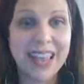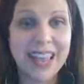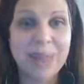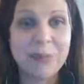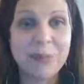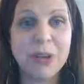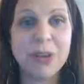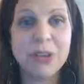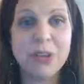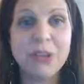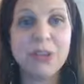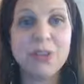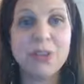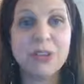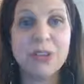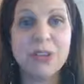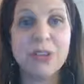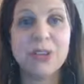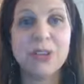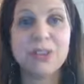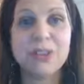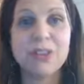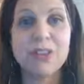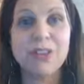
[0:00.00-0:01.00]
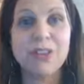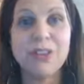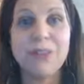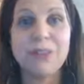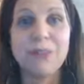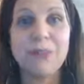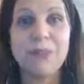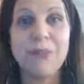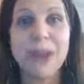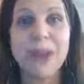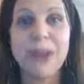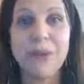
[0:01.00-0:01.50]
and use those for
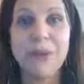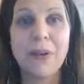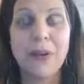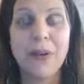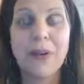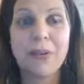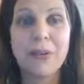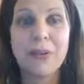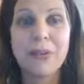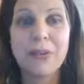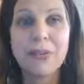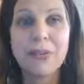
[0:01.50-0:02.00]
my growth?